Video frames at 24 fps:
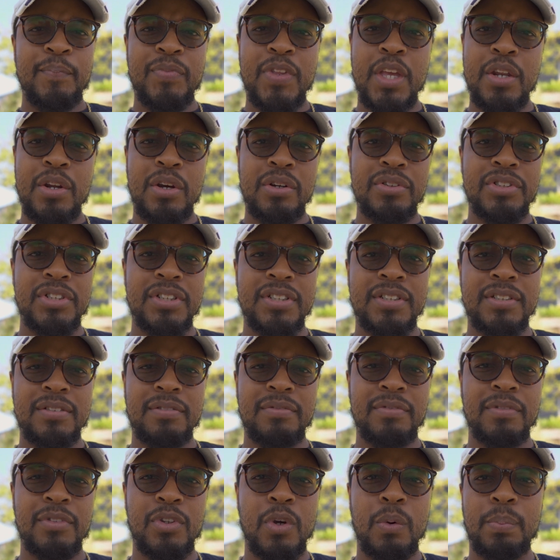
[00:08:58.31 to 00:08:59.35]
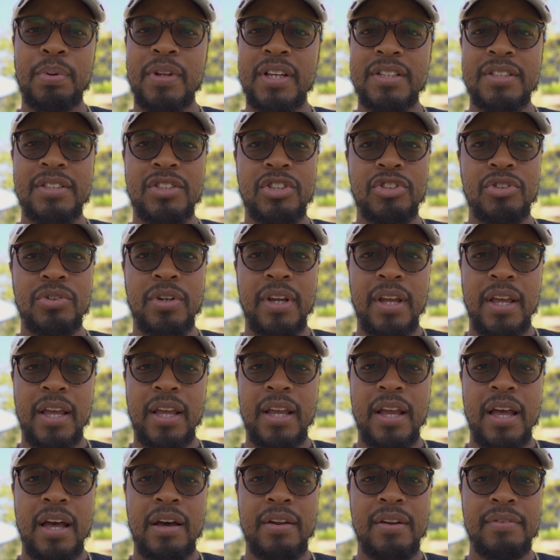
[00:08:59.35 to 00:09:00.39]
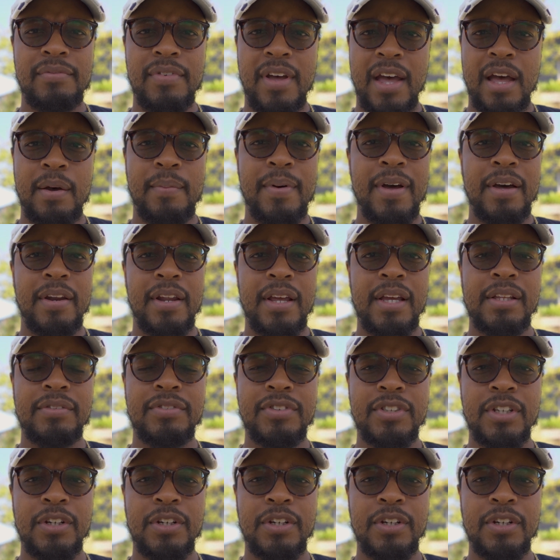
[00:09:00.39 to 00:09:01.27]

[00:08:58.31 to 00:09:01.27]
you know, just dope places you can hang out and vibe out at.